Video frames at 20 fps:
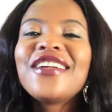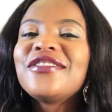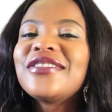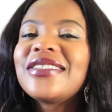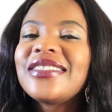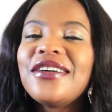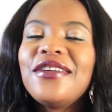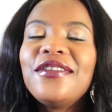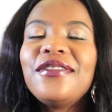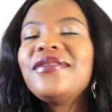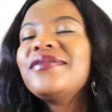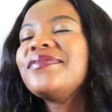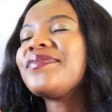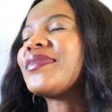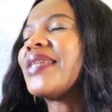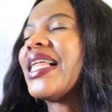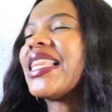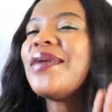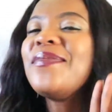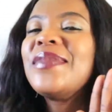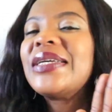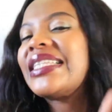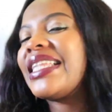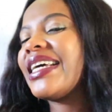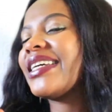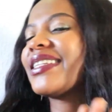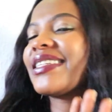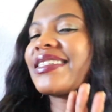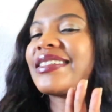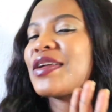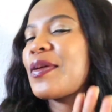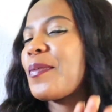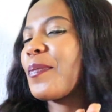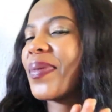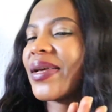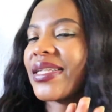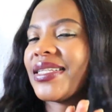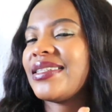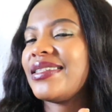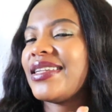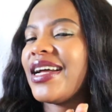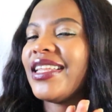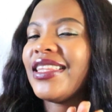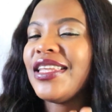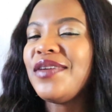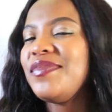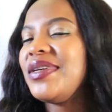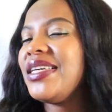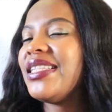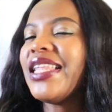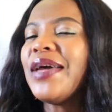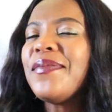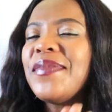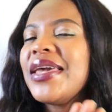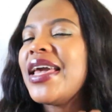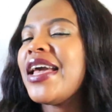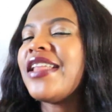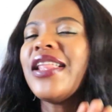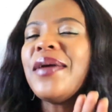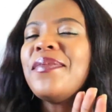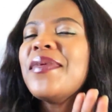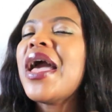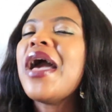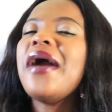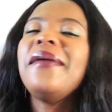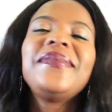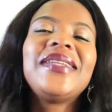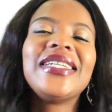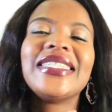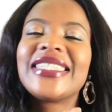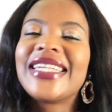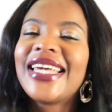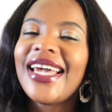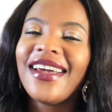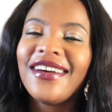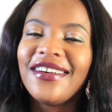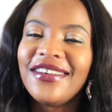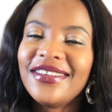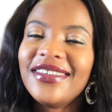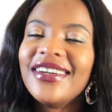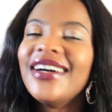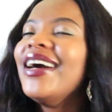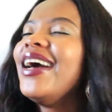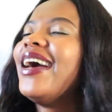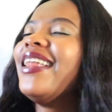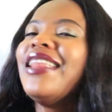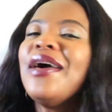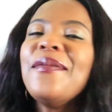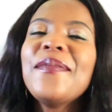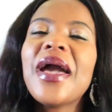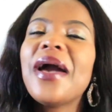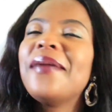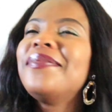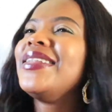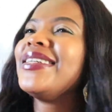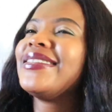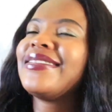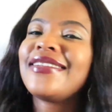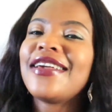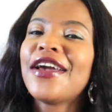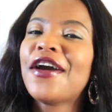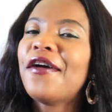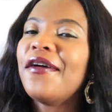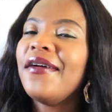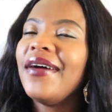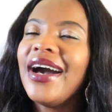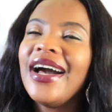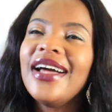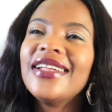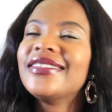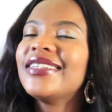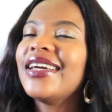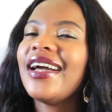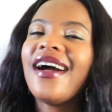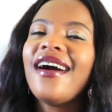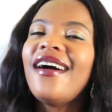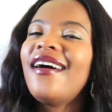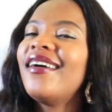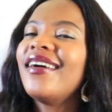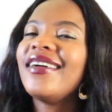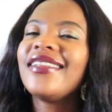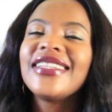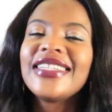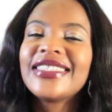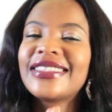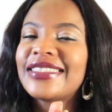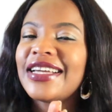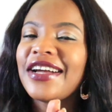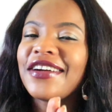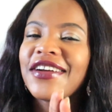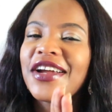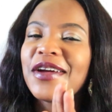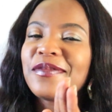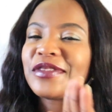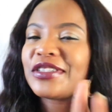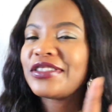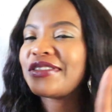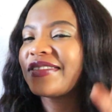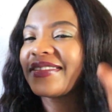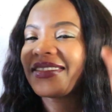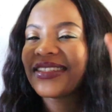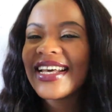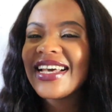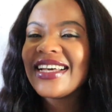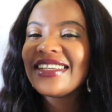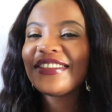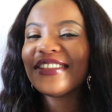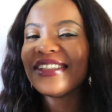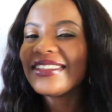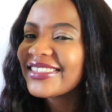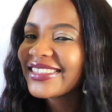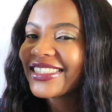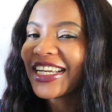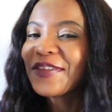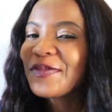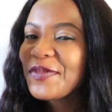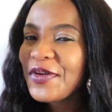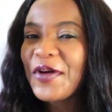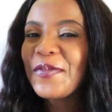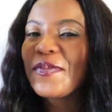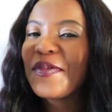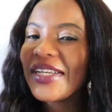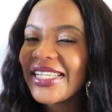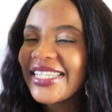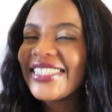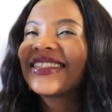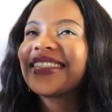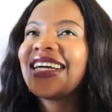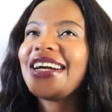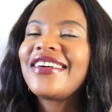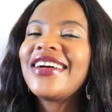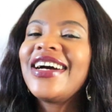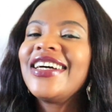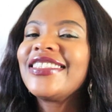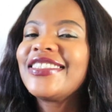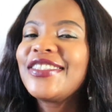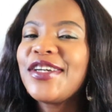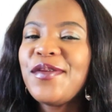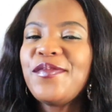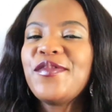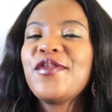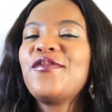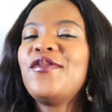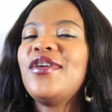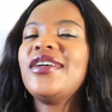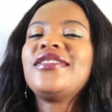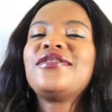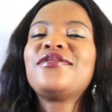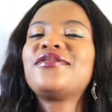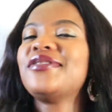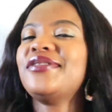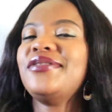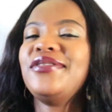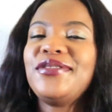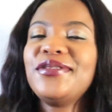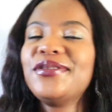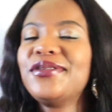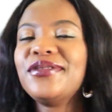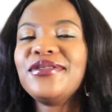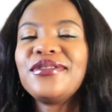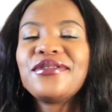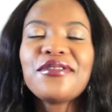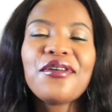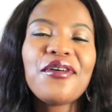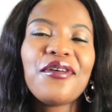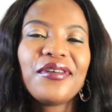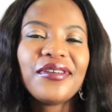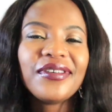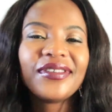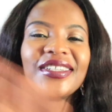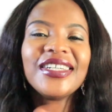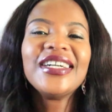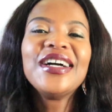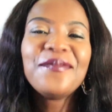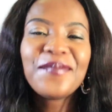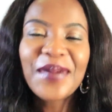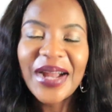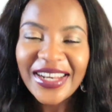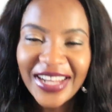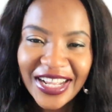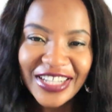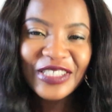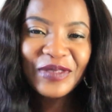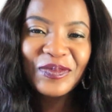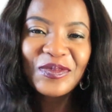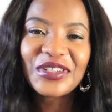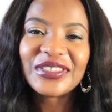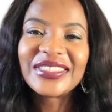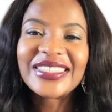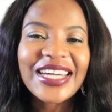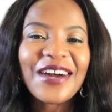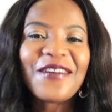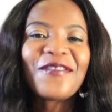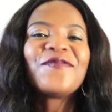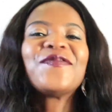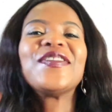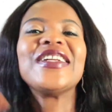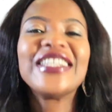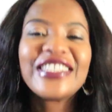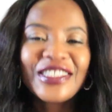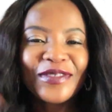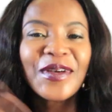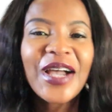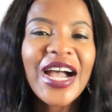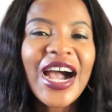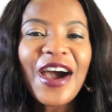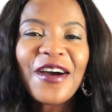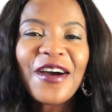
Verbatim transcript: you say, oh, let me take this thing personal. Let me help this girl. Let me help this girl, and on Instagram. Just chat me up on Instagram. Tell me what to do. So by next month, I'll finish